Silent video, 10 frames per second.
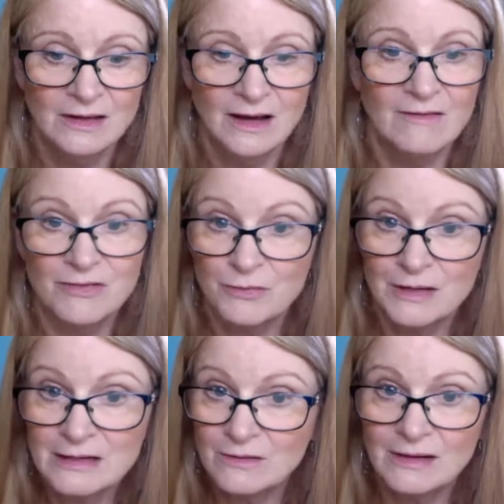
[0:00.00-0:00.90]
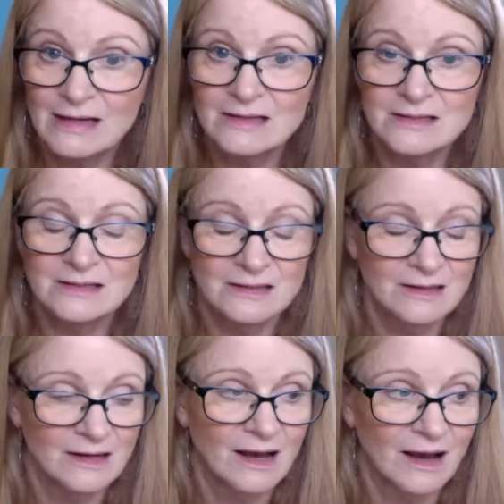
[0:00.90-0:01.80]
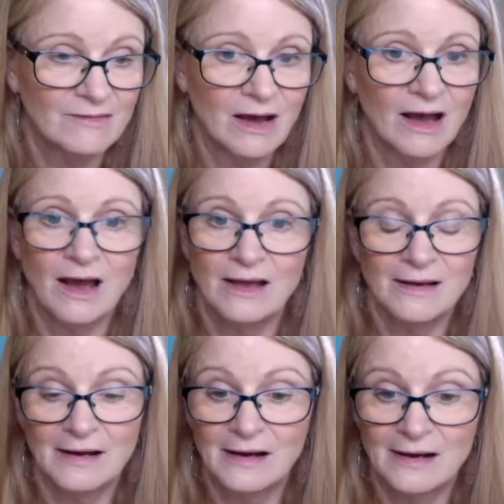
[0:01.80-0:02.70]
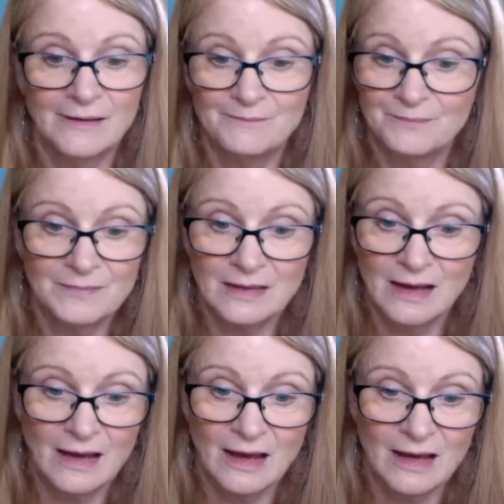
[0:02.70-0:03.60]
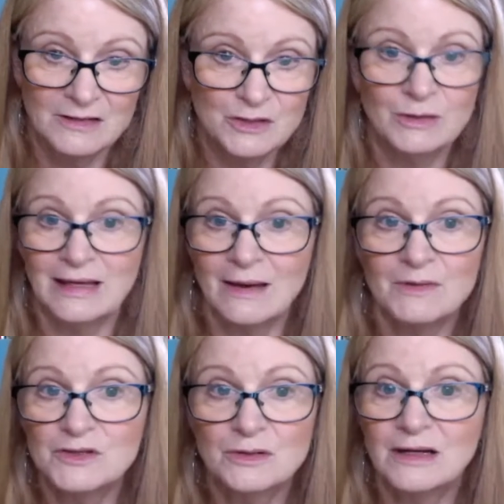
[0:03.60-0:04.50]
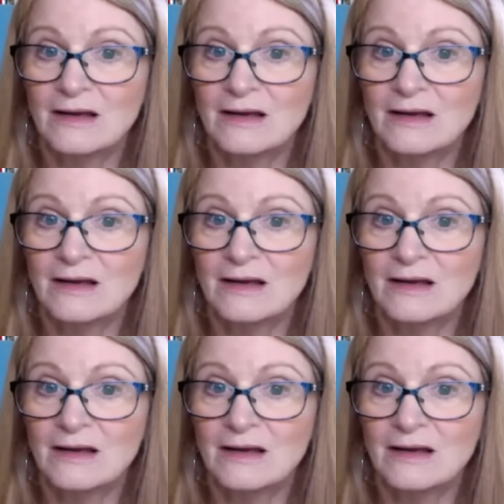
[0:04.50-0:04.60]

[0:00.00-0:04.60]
I have 3 degrees. I've got a degree in chemistry.